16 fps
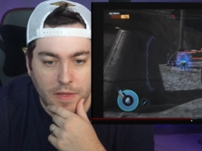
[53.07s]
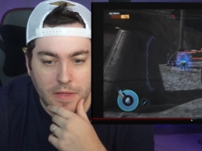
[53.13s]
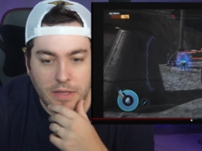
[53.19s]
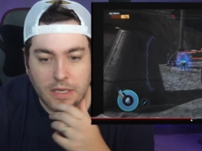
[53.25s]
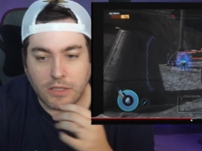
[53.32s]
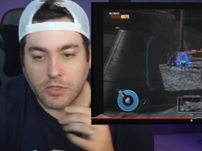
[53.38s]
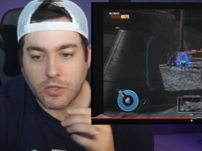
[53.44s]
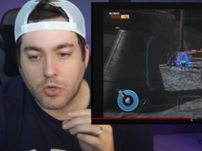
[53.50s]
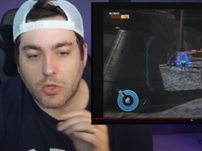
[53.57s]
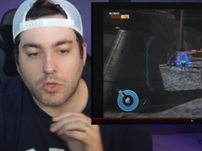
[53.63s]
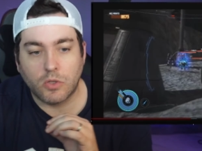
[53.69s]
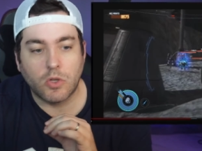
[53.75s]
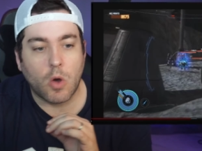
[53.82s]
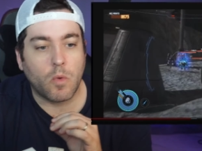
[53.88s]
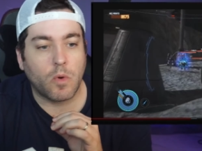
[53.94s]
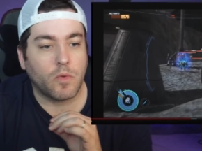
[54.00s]
little
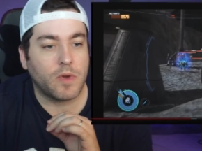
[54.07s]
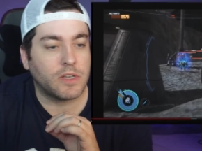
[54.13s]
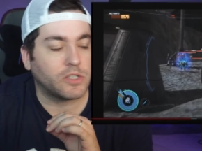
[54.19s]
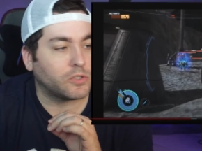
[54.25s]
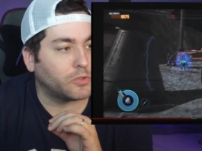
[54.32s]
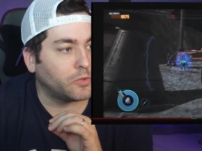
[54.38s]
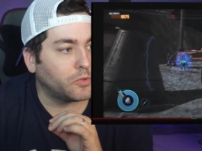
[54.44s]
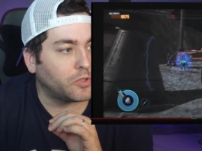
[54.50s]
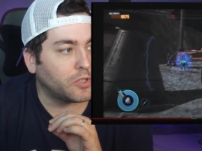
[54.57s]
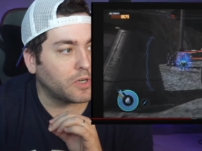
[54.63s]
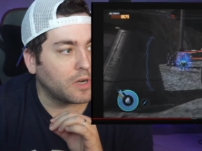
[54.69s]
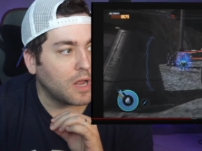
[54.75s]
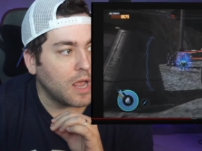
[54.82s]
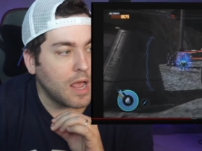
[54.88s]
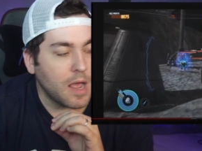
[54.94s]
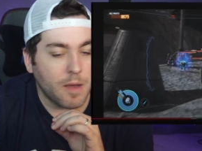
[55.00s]
lower
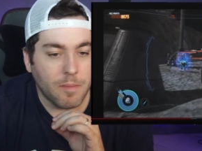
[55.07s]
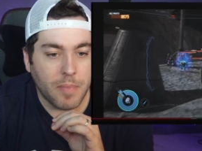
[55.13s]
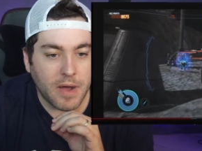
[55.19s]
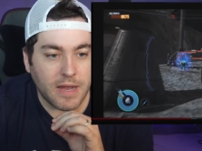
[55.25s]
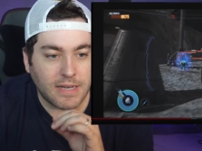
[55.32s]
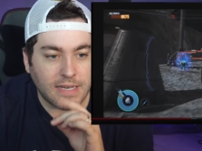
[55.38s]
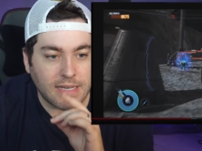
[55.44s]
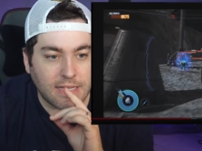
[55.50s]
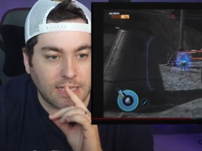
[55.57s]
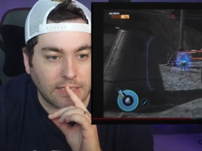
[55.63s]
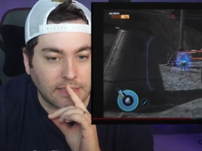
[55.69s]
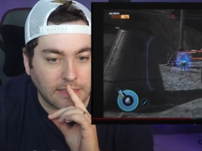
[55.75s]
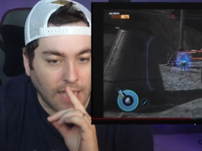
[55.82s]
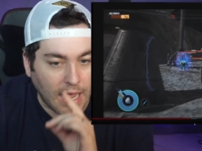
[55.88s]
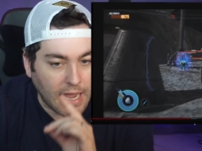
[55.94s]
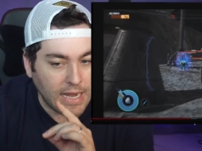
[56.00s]
resolution, but the
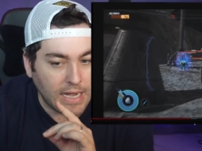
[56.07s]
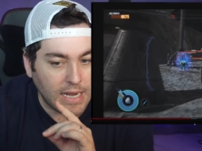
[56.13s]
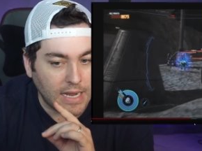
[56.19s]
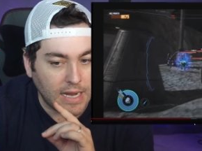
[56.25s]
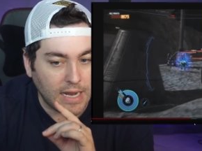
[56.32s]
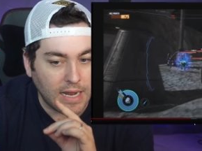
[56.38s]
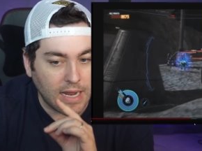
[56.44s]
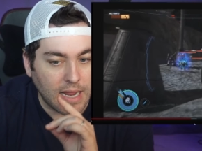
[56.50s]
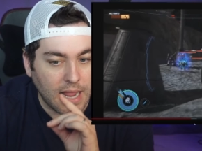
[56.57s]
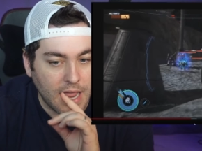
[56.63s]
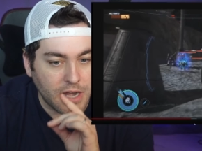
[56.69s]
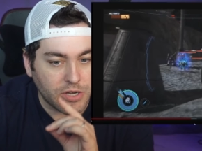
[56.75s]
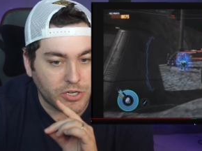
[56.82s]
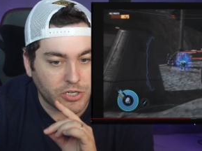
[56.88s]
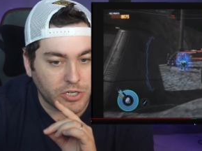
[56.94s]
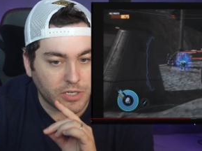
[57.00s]
lighting
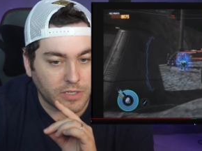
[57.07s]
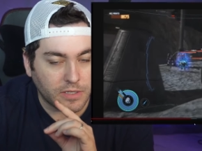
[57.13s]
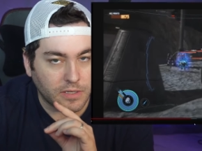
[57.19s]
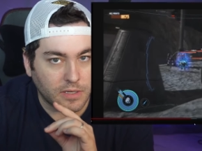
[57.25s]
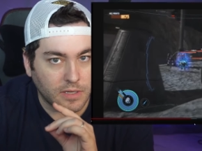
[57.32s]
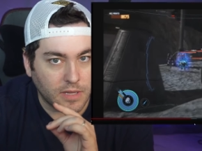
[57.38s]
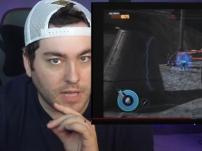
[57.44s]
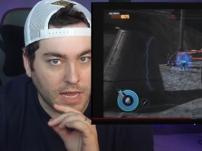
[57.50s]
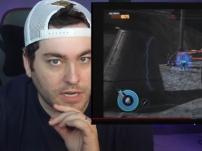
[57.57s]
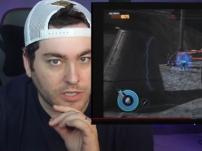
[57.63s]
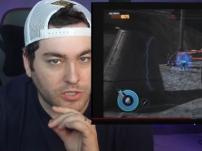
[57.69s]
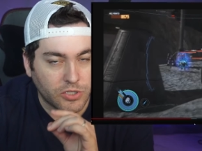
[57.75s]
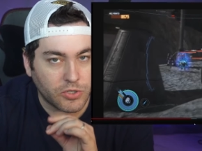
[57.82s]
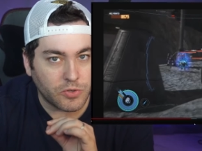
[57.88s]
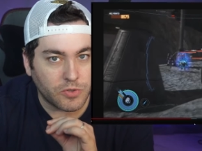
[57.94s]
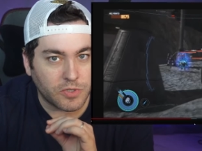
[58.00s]
engine that
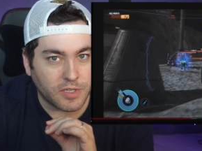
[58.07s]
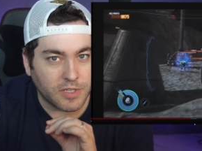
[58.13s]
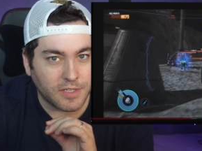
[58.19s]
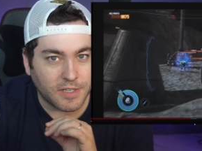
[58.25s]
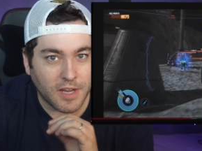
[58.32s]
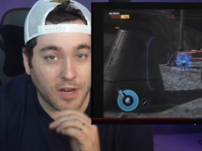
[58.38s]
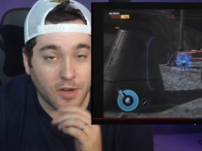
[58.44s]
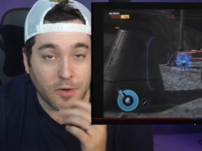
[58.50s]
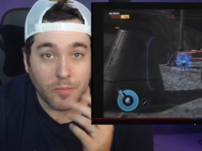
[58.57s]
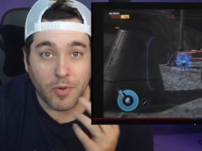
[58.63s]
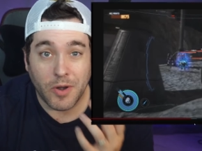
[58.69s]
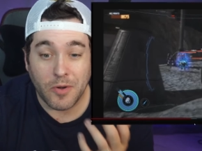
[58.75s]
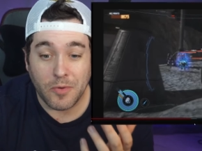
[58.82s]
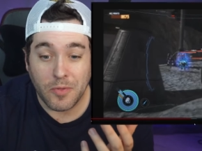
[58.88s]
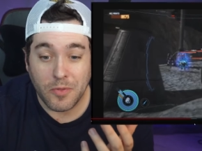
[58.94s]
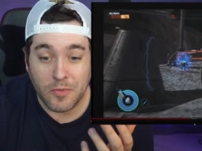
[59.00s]
is used in Gundam
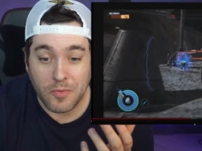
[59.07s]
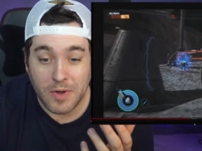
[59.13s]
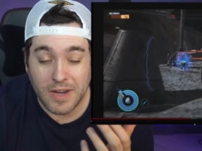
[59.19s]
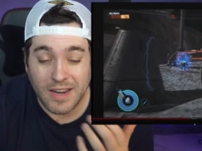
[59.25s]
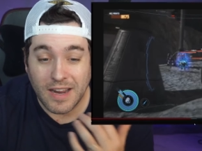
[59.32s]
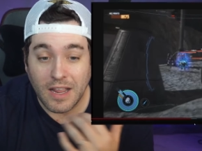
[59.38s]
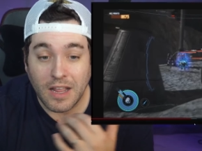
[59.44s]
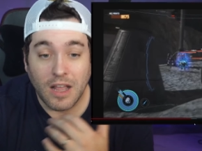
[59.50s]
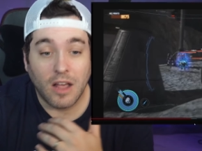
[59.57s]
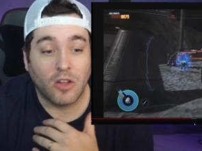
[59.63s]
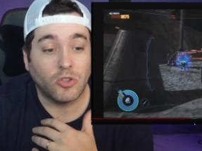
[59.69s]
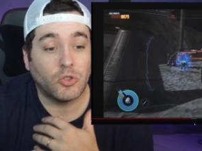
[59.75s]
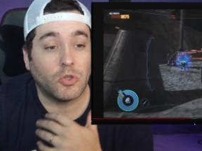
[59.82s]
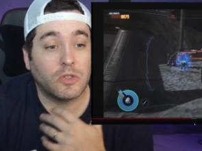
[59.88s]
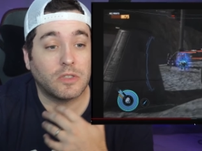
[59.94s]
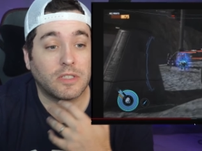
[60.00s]
Breaker 3
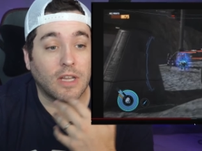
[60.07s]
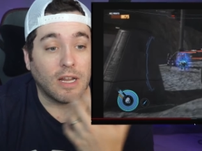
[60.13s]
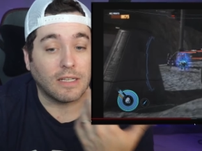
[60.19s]
looked a